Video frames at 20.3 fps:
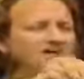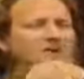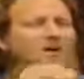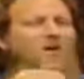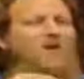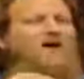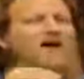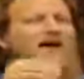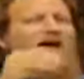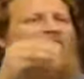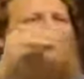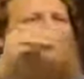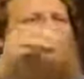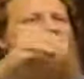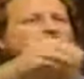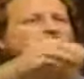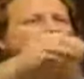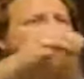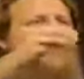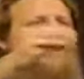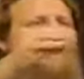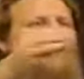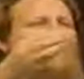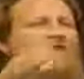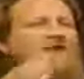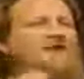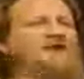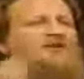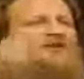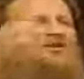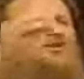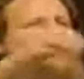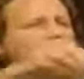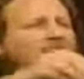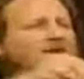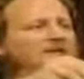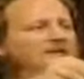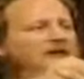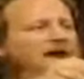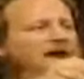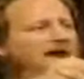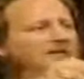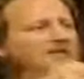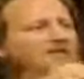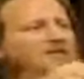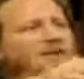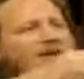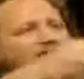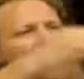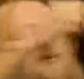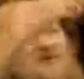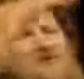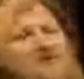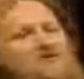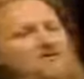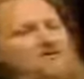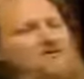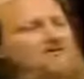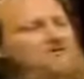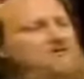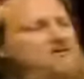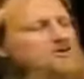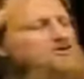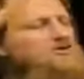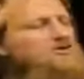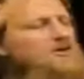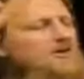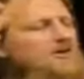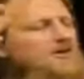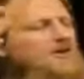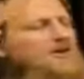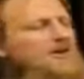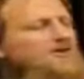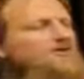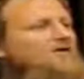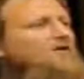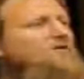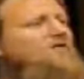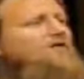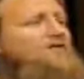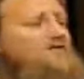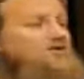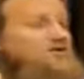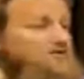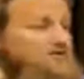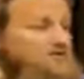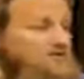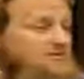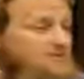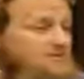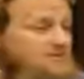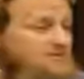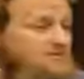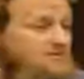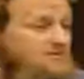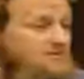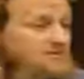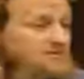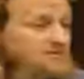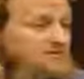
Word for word: but we actually find that in doing that, they do something even worse.